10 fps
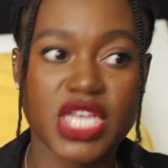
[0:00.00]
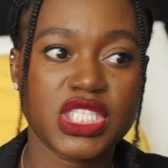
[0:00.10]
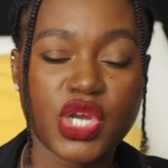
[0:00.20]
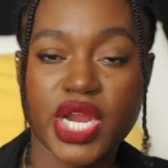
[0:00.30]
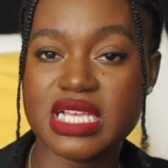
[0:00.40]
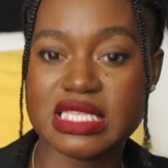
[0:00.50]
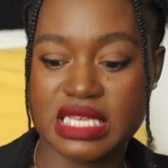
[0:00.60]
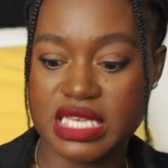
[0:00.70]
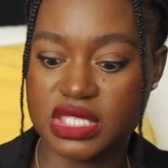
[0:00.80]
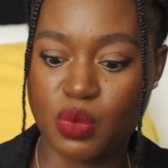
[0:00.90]
It's
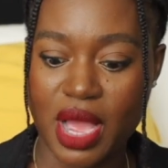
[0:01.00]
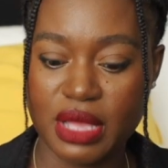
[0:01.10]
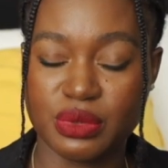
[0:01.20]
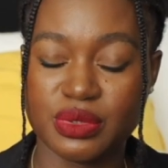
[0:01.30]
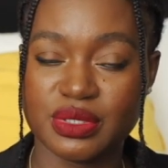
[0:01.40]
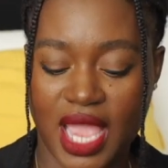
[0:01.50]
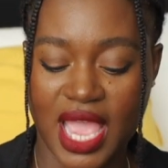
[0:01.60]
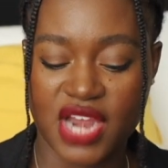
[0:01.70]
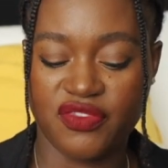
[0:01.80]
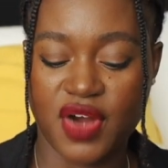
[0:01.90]
crazy. It's wild.
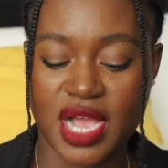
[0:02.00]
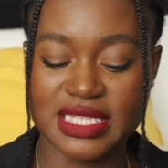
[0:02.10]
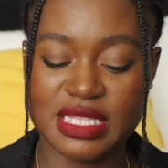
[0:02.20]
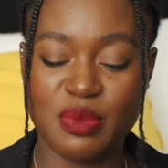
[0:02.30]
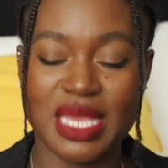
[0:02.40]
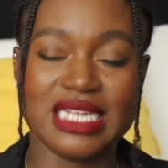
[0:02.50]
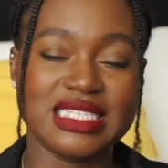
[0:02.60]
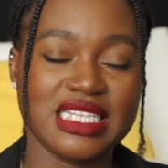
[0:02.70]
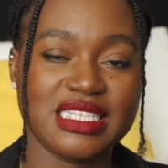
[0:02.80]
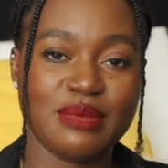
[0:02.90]
And for us to be in a
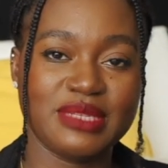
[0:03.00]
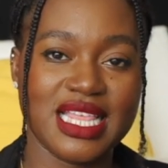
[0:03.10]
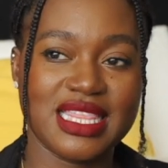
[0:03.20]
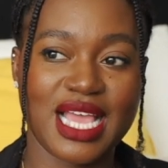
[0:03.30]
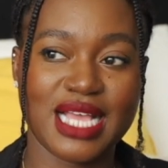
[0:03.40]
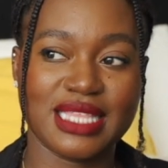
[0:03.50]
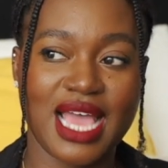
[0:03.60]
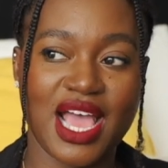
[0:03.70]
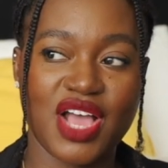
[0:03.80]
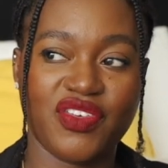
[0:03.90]
system to think
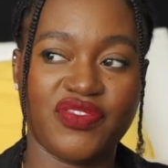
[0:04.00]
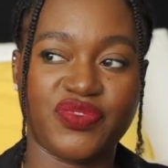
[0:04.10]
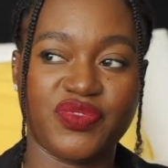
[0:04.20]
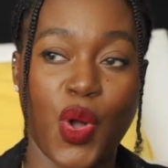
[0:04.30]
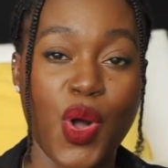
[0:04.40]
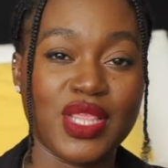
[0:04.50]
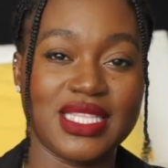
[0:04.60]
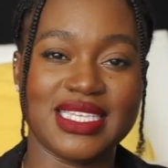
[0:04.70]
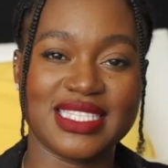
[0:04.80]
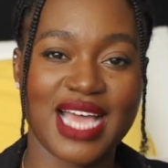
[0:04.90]
that all
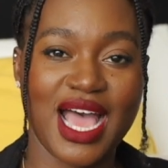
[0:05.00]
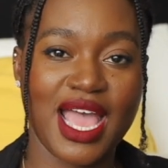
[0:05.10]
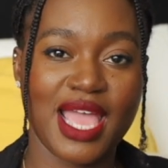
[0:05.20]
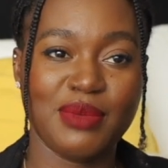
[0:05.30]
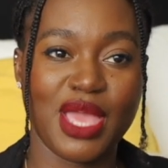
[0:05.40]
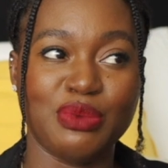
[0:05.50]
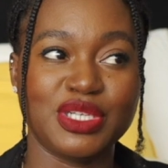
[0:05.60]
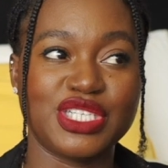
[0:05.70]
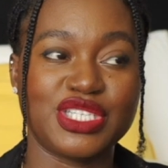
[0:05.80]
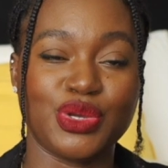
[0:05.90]
of this time,
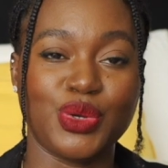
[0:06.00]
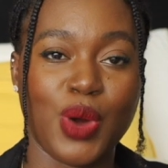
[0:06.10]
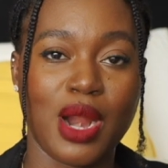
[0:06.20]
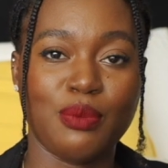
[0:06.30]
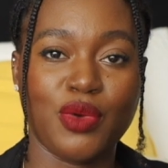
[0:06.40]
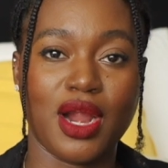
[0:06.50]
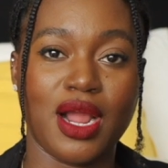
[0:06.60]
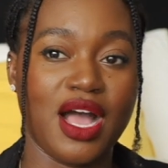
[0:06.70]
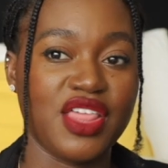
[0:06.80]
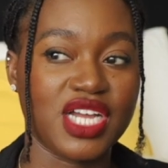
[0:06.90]
was just the norm
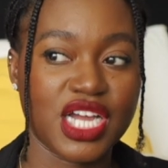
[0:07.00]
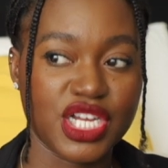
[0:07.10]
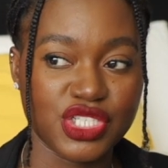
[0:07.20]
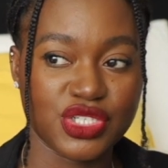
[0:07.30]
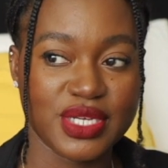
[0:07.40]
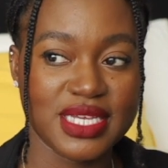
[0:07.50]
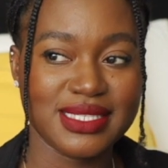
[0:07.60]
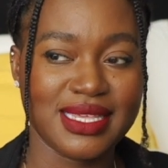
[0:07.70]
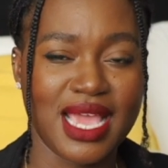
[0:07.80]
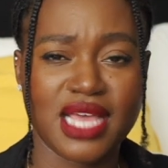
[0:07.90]
where other
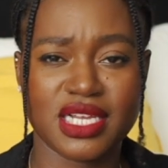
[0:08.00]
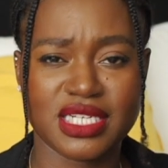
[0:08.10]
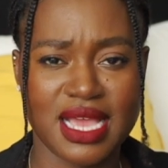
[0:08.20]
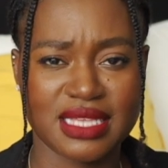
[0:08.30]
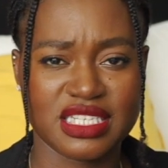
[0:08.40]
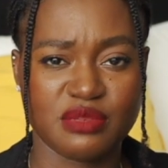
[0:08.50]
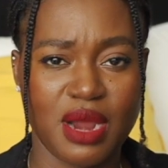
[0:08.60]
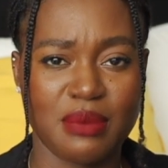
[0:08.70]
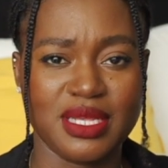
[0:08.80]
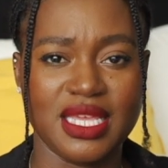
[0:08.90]
countries, yeah, their tax is
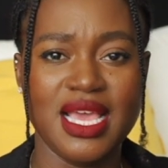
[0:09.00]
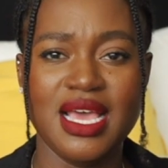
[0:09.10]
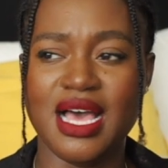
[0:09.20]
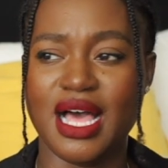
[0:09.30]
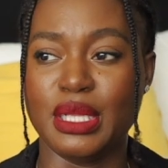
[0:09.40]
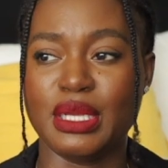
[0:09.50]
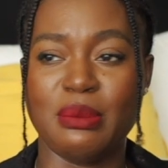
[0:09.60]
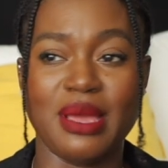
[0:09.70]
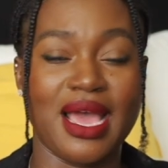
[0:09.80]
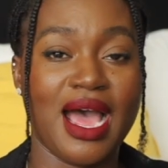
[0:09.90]
probably a
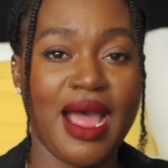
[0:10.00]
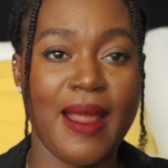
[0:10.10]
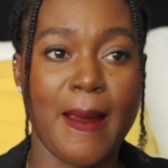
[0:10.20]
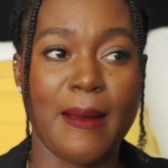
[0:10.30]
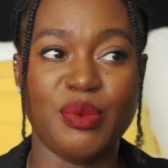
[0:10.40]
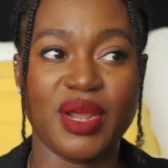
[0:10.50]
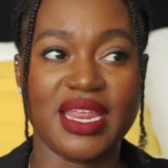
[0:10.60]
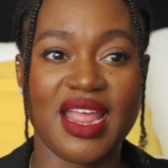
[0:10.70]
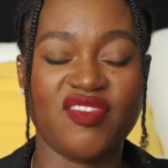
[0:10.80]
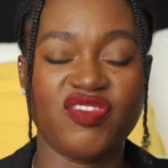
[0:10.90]
little bit higher,
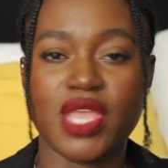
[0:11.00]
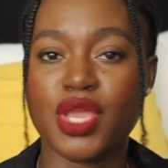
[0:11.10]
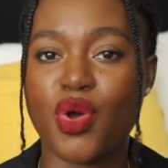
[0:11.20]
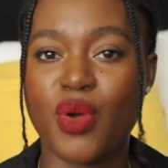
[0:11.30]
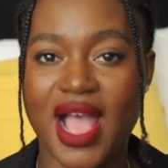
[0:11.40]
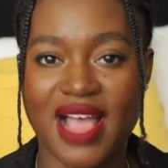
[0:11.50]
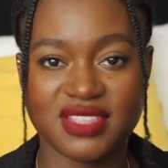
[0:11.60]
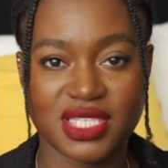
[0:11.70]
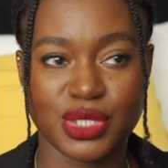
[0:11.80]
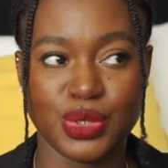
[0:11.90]
but yet they don't
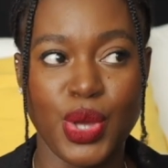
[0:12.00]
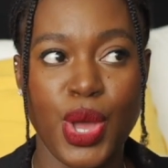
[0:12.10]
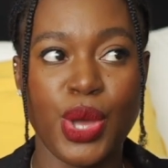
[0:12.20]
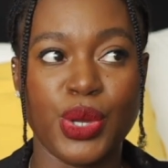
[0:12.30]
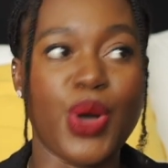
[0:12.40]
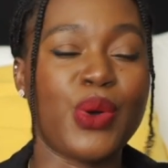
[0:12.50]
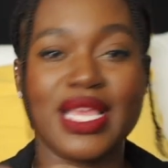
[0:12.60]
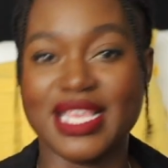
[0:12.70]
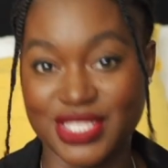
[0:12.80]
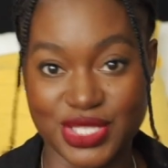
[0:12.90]
have to
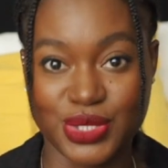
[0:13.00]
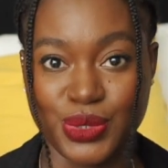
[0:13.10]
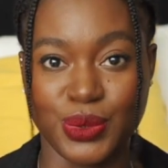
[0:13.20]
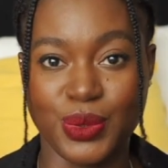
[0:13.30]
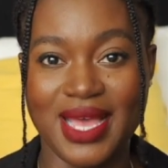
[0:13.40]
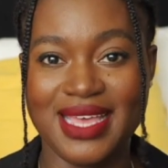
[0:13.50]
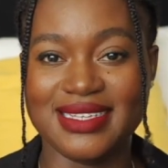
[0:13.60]
go into